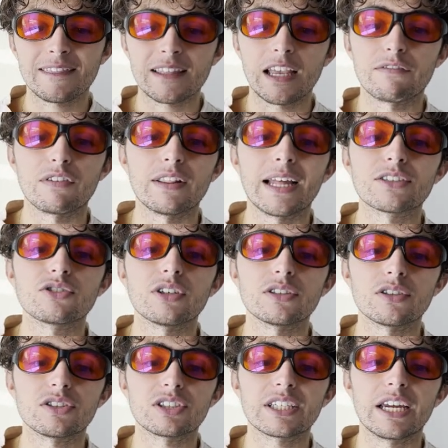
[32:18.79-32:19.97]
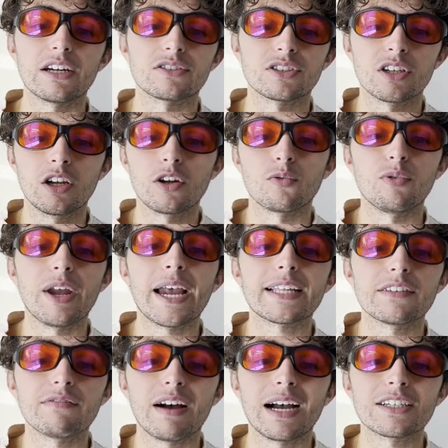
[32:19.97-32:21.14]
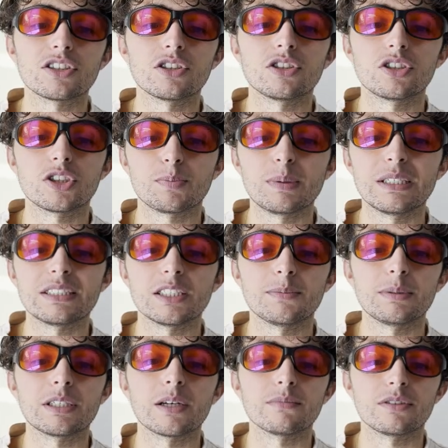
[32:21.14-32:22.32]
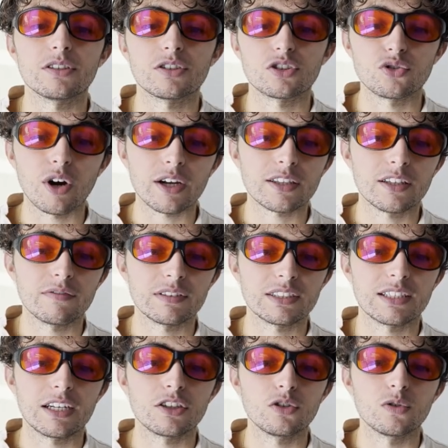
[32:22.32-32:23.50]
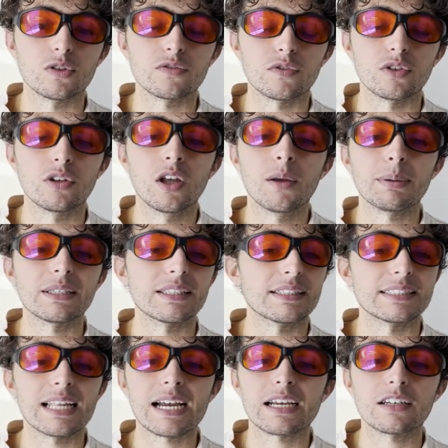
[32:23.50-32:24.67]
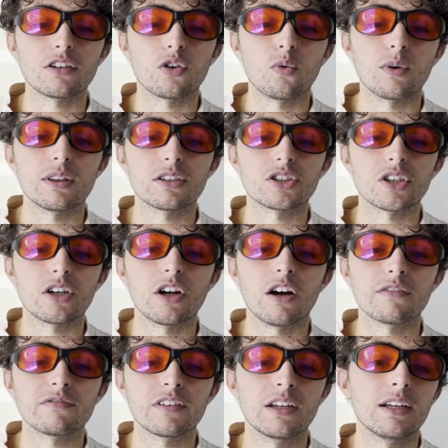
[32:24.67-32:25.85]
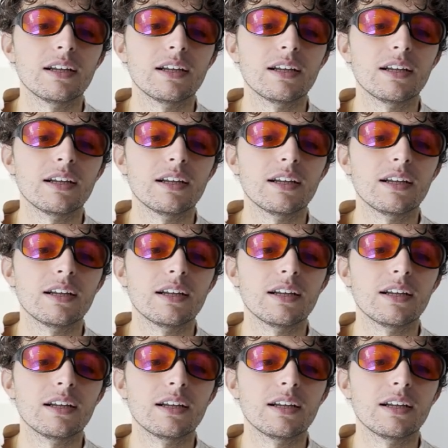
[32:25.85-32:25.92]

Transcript: If electrons are scarce, reactive oxygen species becomes destructive instead of useful, because it's not going to know when to shut off.